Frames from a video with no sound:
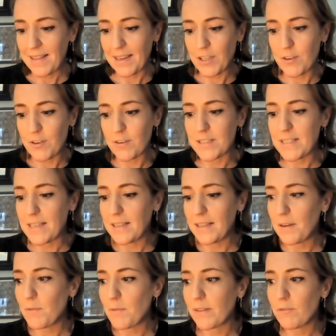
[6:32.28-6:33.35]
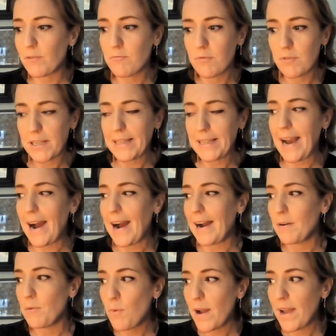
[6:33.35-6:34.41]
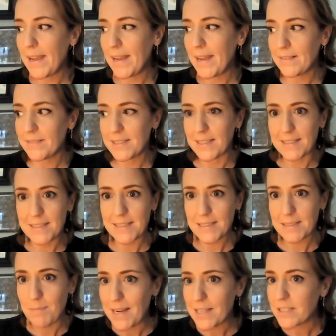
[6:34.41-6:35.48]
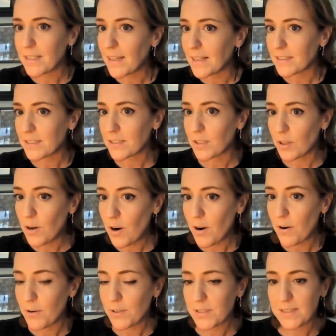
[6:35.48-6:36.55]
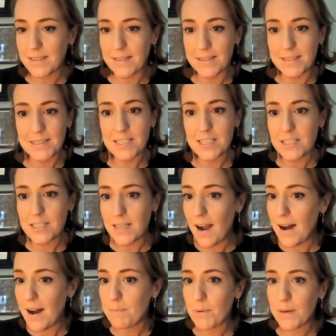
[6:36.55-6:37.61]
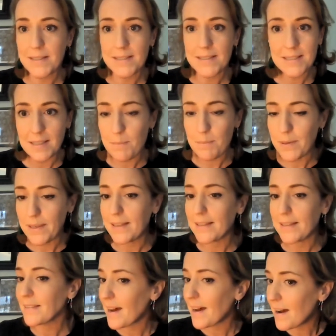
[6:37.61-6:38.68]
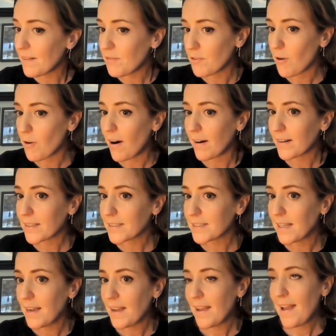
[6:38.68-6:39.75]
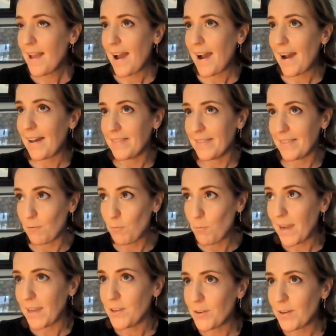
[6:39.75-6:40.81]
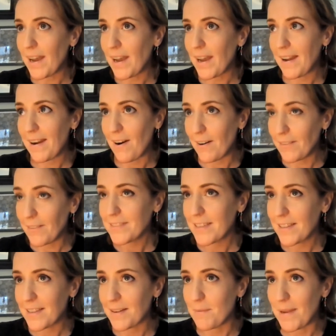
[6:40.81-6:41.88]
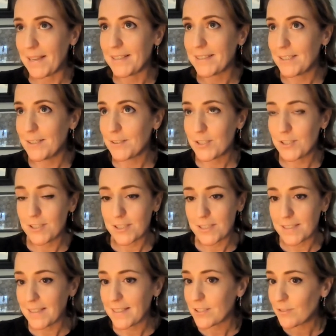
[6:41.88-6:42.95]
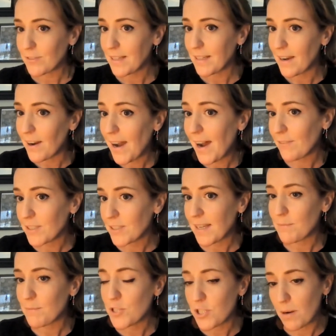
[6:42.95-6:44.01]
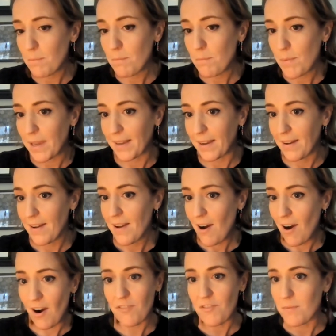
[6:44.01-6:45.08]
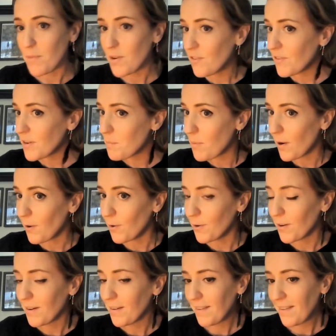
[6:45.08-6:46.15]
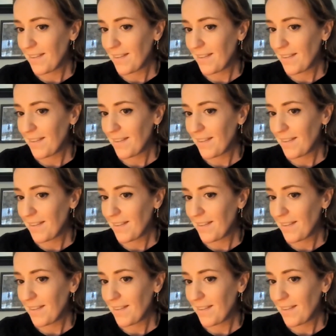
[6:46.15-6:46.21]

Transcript: Like you're dealing with really high waves, they smash against the coast, there's sharp, slippy lava rocks. And the way you get onto them is you just literally half the time jumping off a moving boat